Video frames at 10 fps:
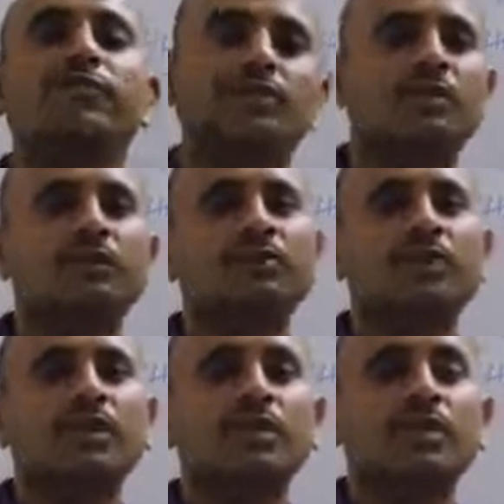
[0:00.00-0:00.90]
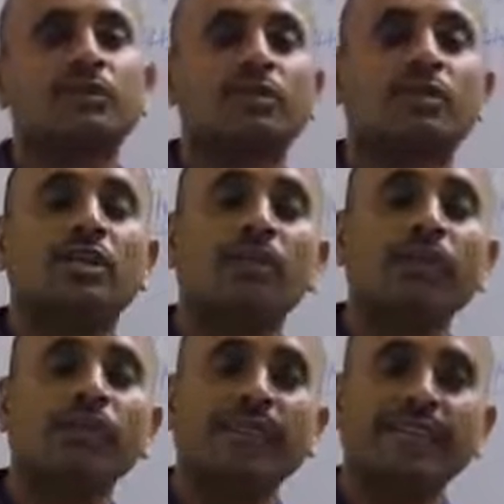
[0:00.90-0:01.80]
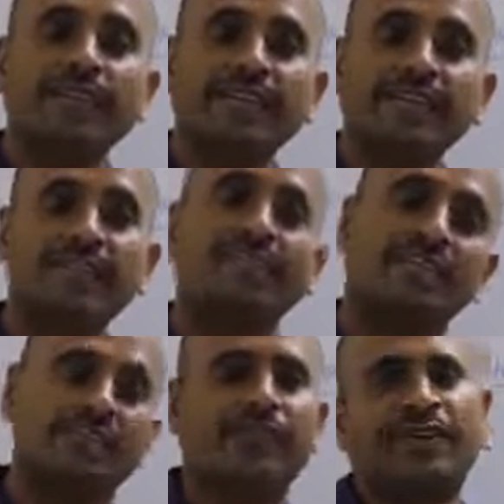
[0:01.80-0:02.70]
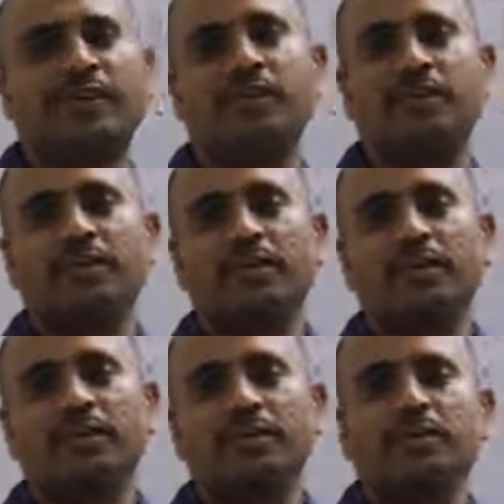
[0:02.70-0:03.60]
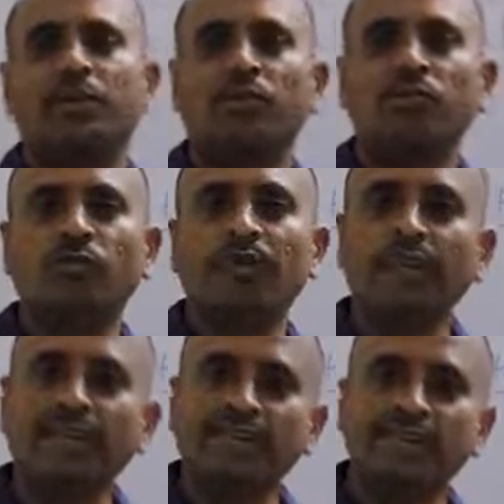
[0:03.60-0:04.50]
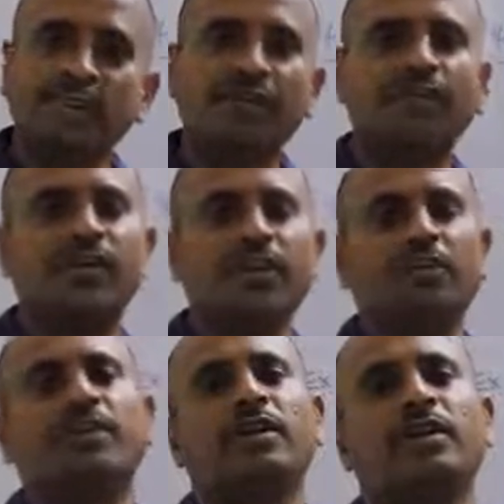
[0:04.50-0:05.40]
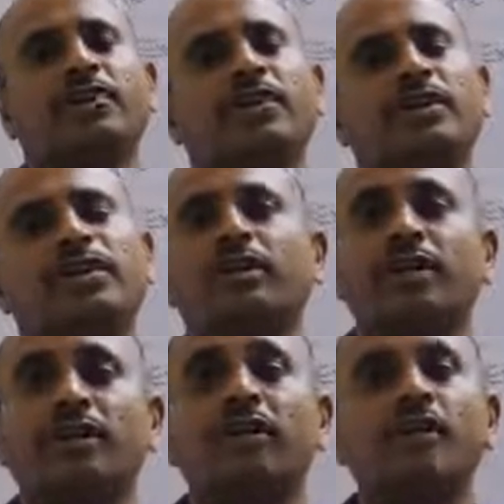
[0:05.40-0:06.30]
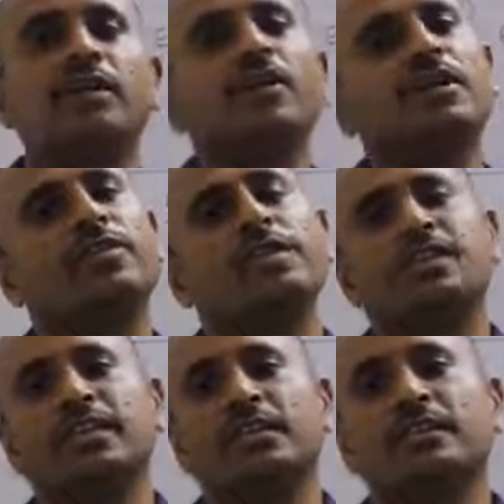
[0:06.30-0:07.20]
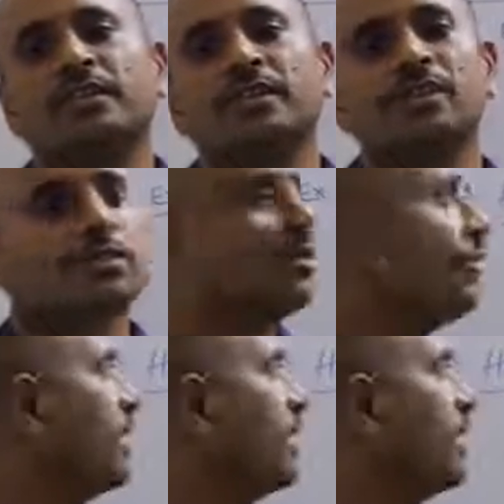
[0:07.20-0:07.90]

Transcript: food. So the movement is different. So the movement is different for different living things. So for